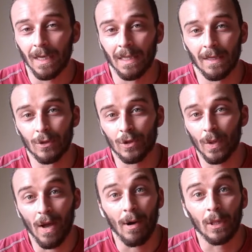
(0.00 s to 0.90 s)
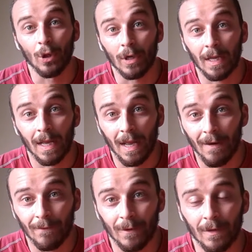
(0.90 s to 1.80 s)
and then I'll show you how I look
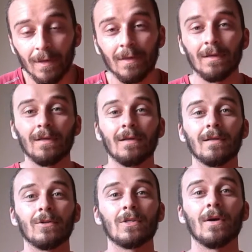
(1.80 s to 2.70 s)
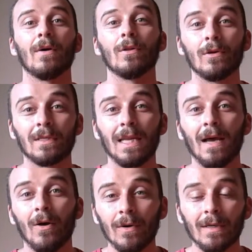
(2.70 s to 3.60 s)
after. You see how I look
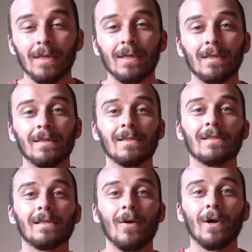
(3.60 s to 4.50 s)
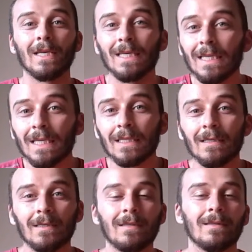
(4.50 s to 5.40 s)
now? This is how I eat
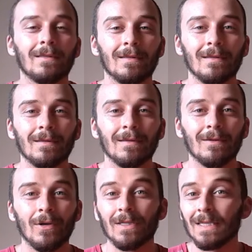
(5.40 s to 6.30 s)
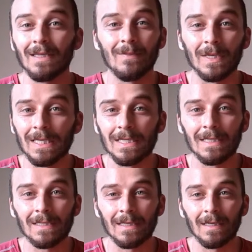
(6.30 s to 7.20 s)
on a daily
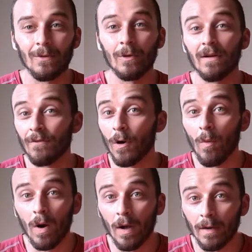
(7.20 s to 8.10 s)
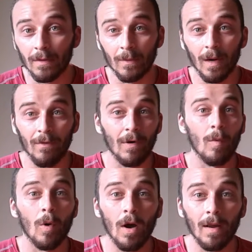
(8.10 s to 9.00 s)
basis. I eat whatever I want, whenever I
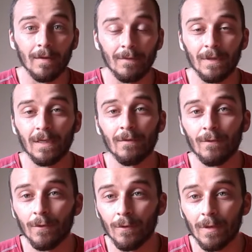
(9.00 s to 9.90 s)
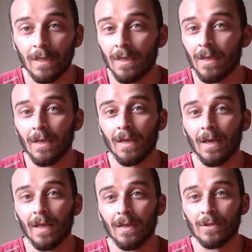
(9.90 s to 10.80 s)
want, vegan food,
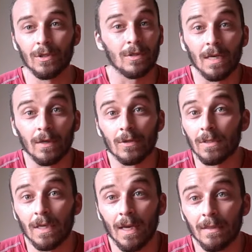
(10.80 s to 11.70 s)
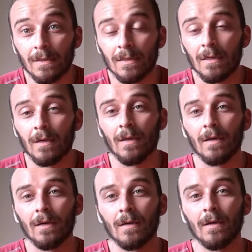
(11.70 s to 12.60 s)
and I just exercise
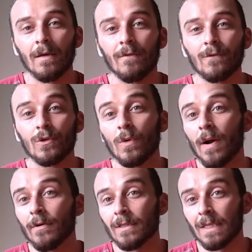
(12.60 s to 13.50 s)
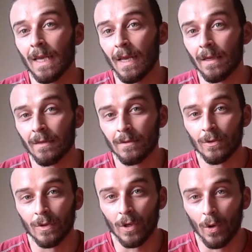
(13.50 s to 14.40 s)
for 2 hours a day
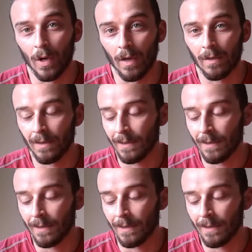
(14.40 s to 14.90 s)
doing yoga.